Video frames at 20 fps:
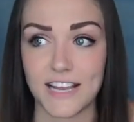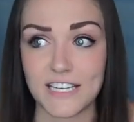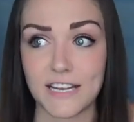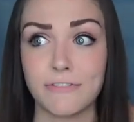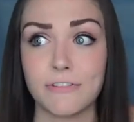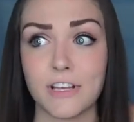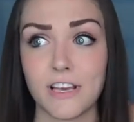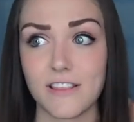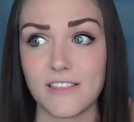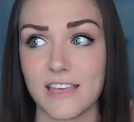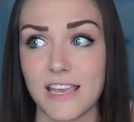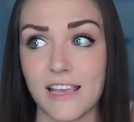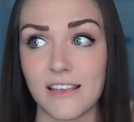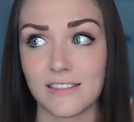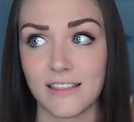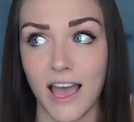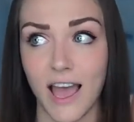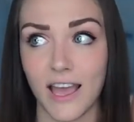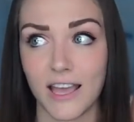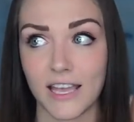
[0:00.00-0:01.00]
I definitely
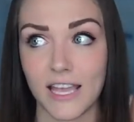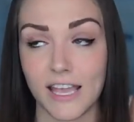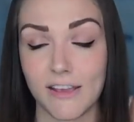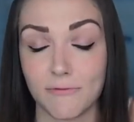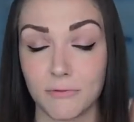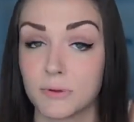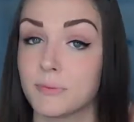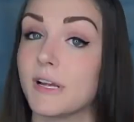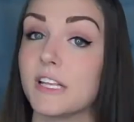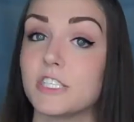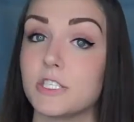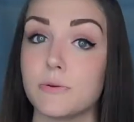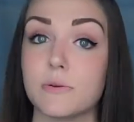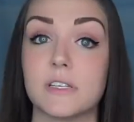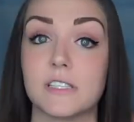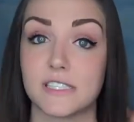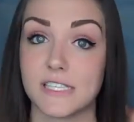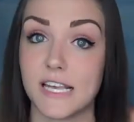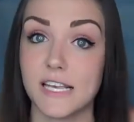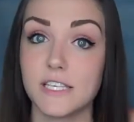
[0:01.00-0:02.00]
think that if mermaids do exist,